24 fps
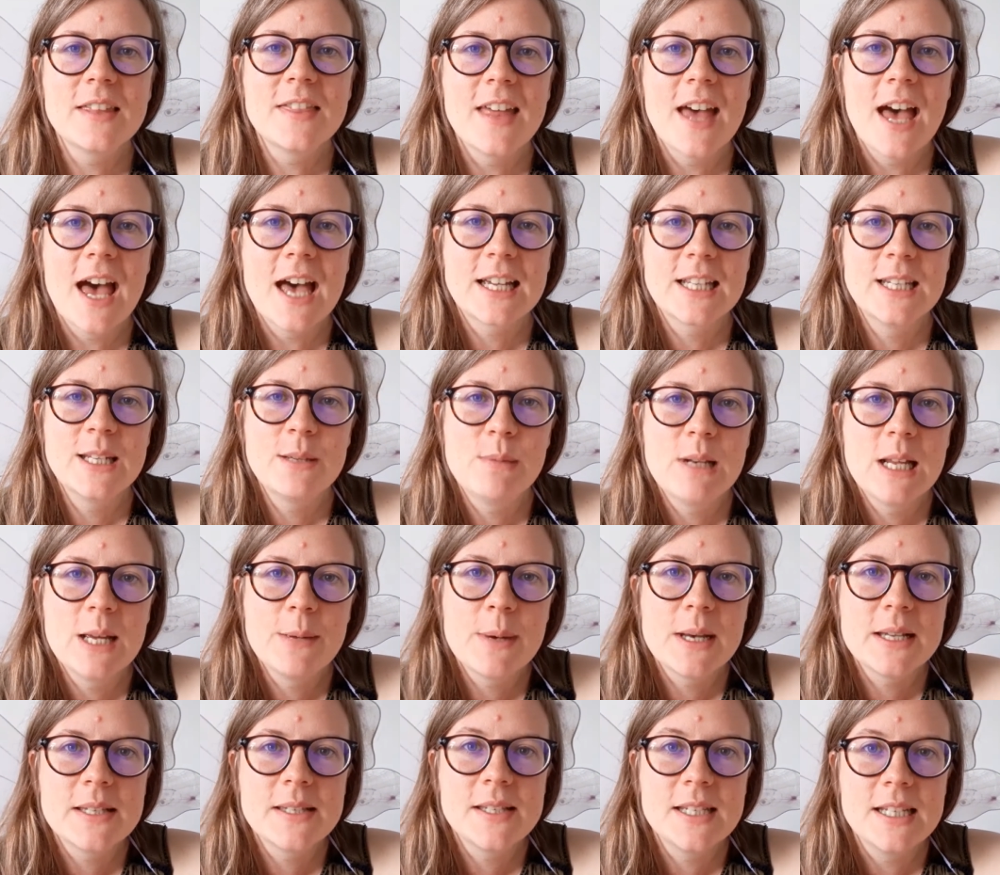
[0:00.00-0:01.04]
the Hackney
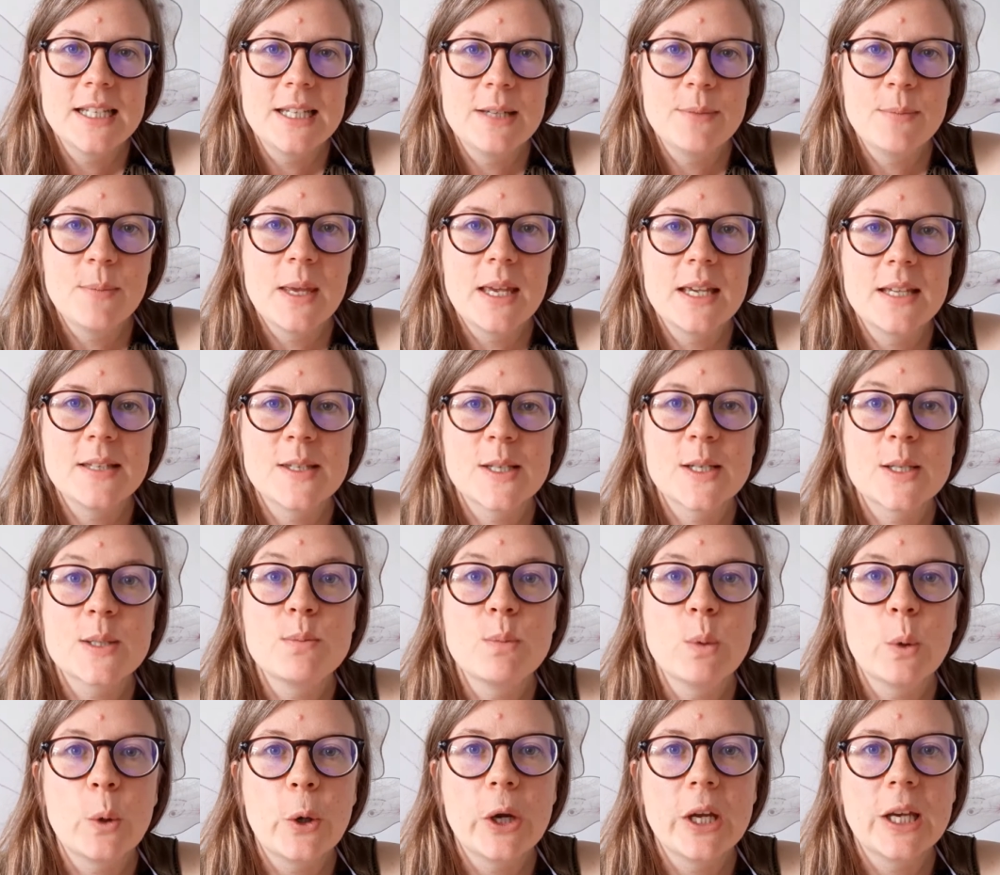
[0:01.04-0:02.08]
Playbus team is
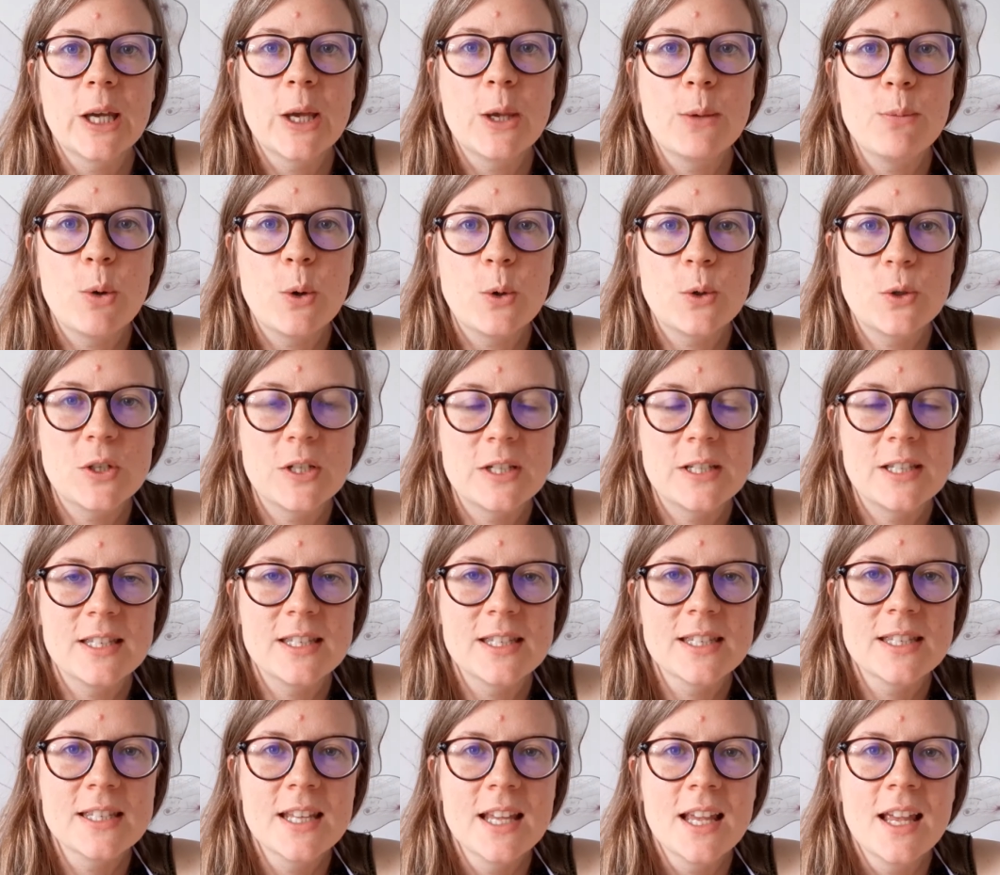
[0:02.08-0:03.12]
exploring
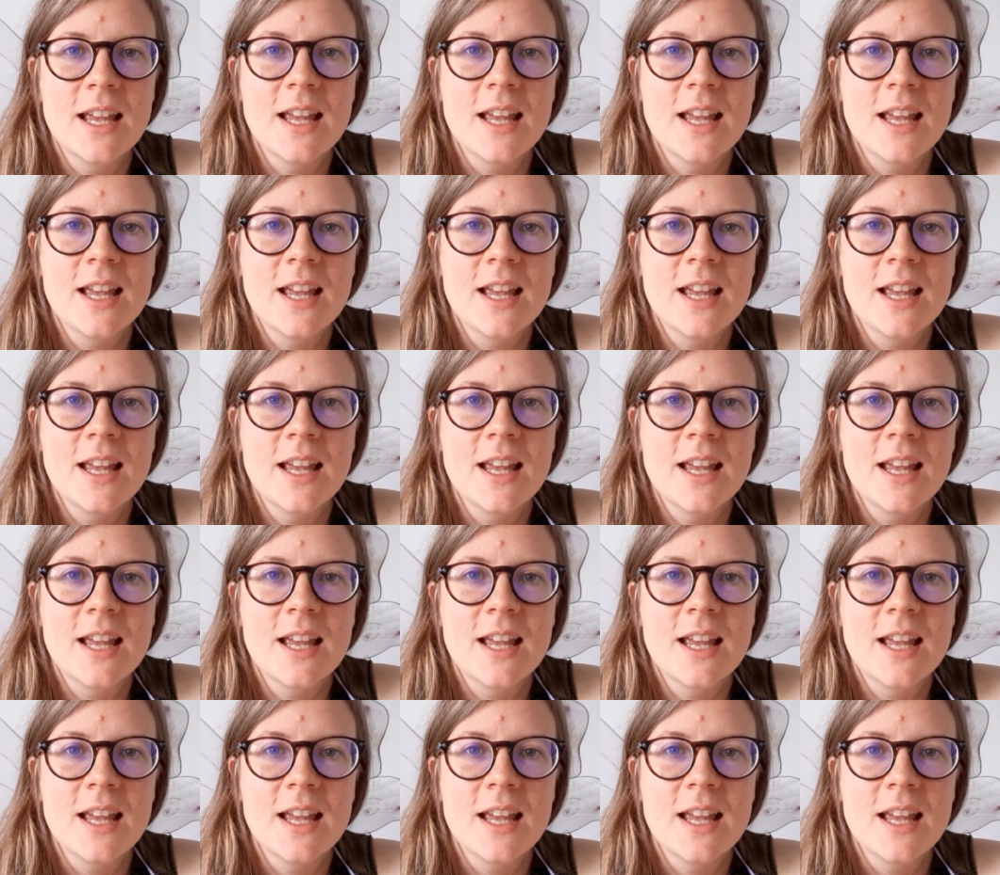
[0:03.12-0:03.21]
emotions.